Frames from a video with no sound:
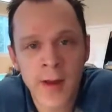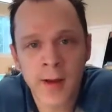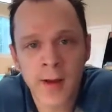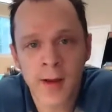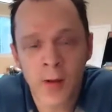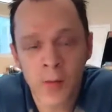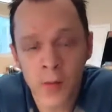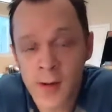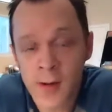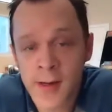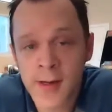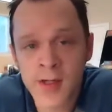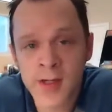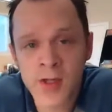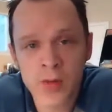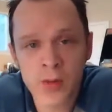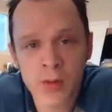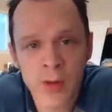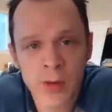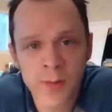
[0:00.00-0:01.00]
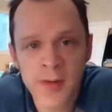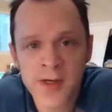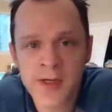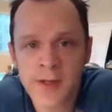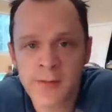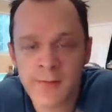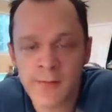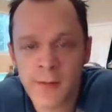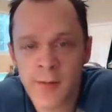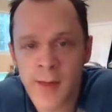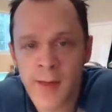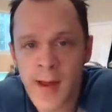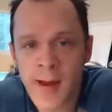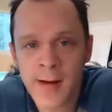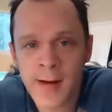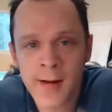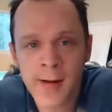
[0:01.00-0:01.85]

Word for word: make a residual commission from that.